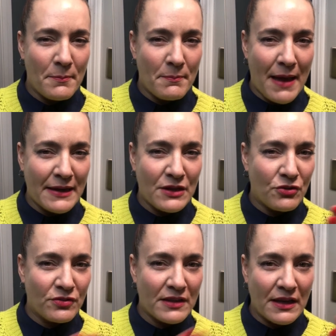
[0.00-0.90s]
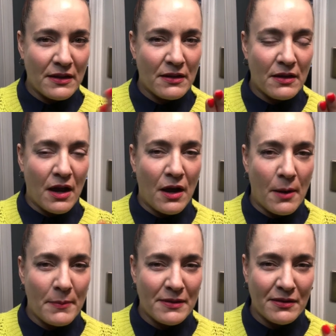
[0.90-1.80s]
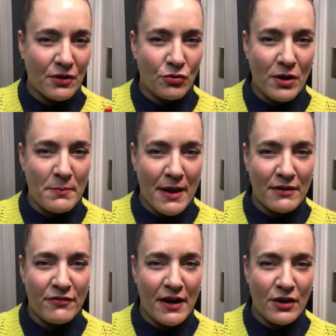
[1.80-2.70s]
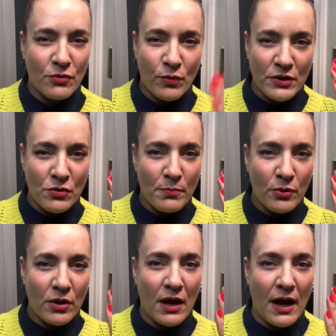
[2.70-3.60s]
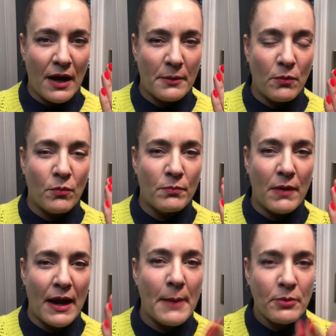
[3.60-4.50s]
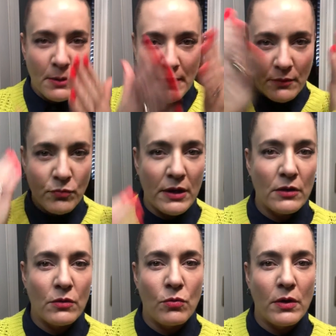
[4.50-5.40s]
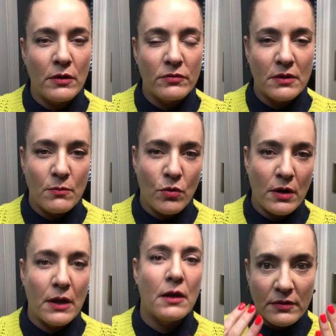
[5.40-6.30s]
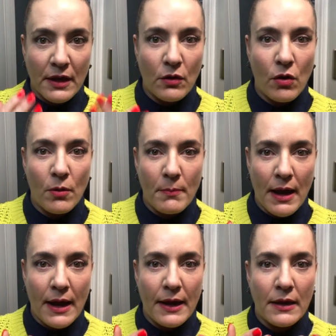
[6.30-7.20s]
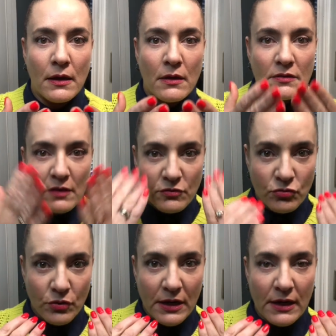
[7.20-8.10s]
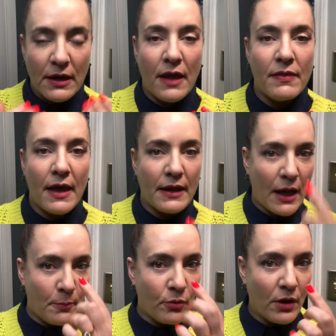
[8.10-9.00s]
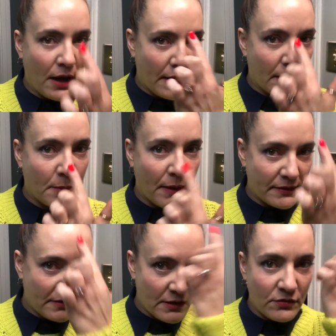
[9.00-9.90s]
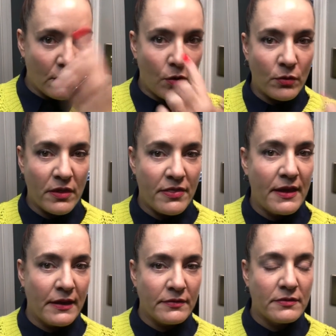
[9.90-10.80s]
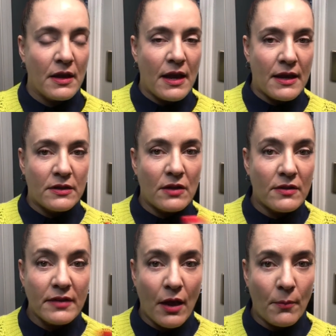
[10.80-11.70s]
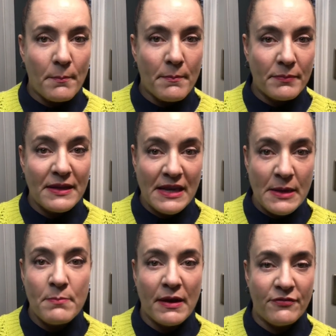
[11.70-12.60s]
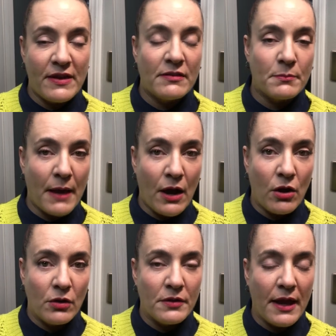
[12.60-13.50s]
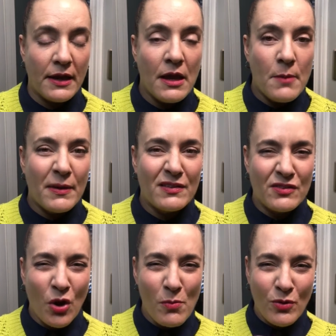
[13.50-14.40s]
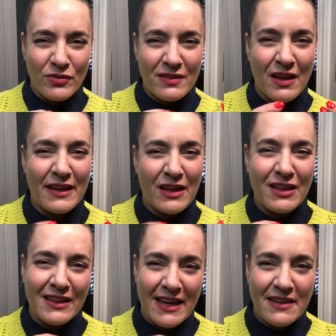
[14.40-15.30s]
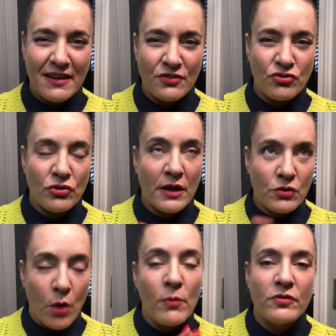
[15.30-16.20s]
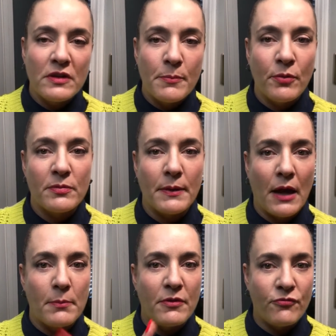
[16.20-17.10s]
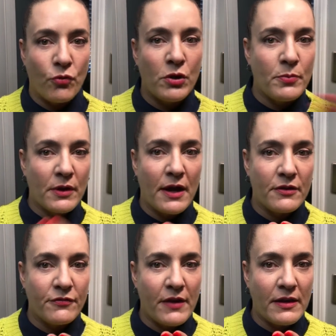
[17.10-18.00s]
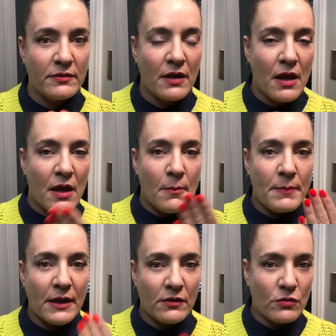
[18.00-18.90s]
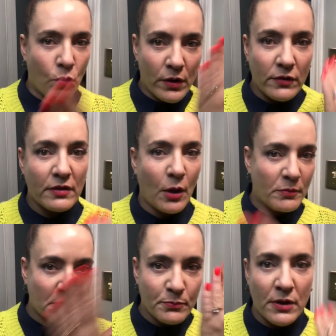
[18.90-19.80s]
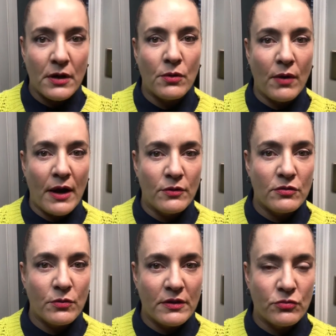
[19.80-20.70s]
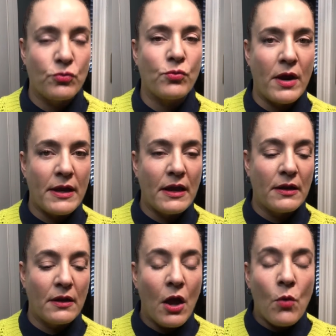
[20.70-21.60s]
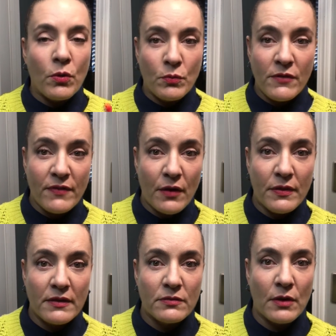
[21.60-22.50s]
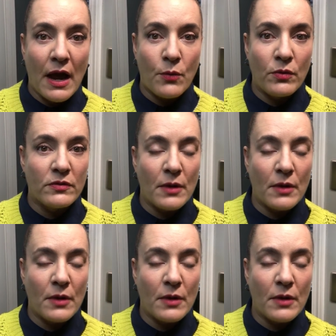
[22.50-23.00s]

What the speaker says: matting your skin. It's like a great mattifier. When you I put on my regular oils in the morning and all my sunscreen, and then I'll put on in my T-zone this, and it does help keep my face matte all day because it's almost like a clay texture, and you almost need to put something on before you put it on your face because the oils help spread it around, so it's great. And when we found this, I was